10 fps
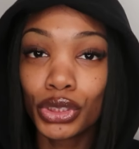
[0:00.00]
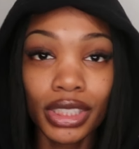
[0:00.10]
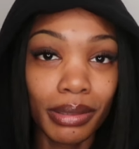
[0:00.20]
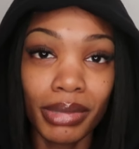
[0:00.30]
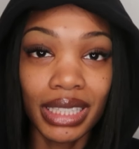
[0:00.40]
You
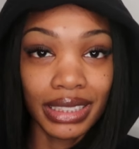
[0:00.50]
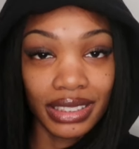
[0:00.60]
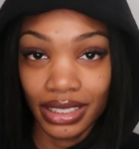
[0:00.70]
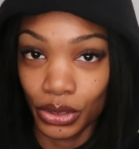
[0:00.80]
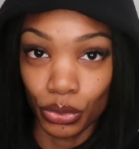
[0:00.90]
shouldn't be
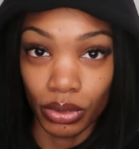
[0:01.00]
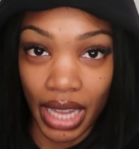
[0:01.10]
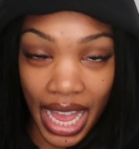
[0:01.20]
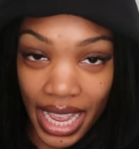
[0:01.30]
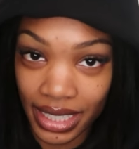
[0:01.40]
listening to
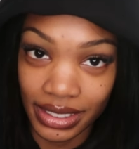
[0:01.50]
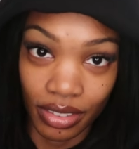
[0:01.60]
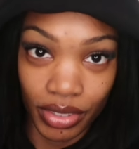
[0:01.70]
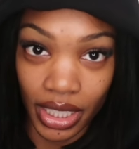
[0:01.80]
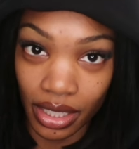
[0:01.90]

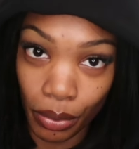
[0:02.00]
lies of the